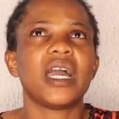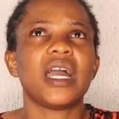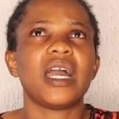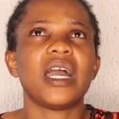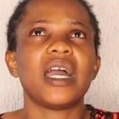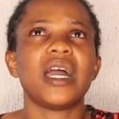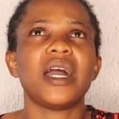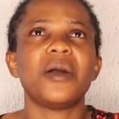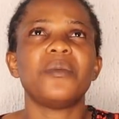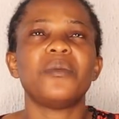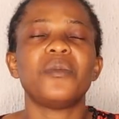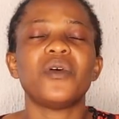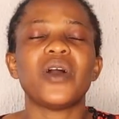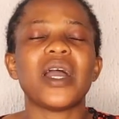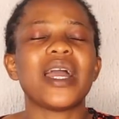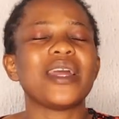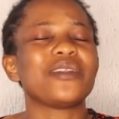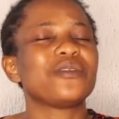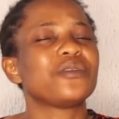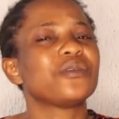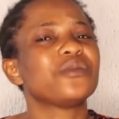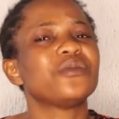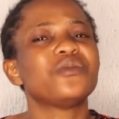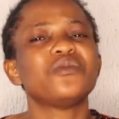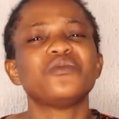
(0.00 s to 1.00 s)
Uh, but I
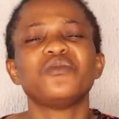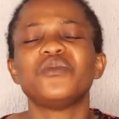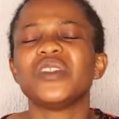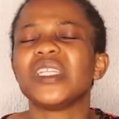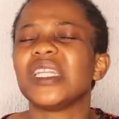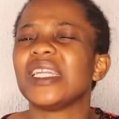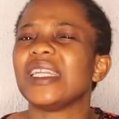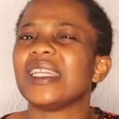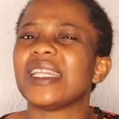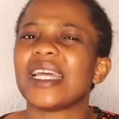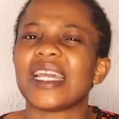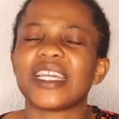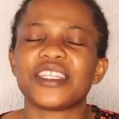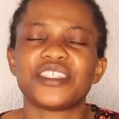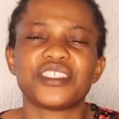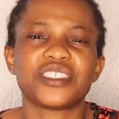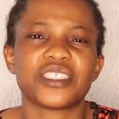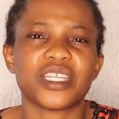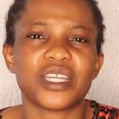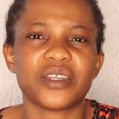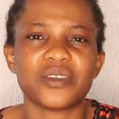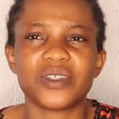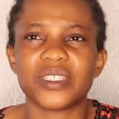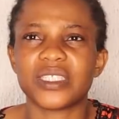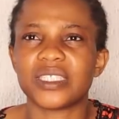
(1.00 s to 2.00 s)
don't really like
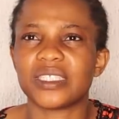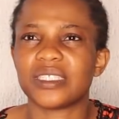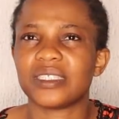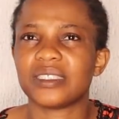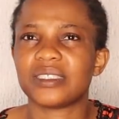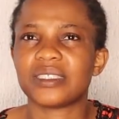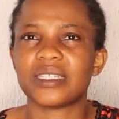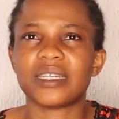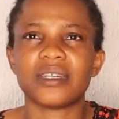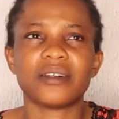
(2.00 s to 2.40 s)
sharing it.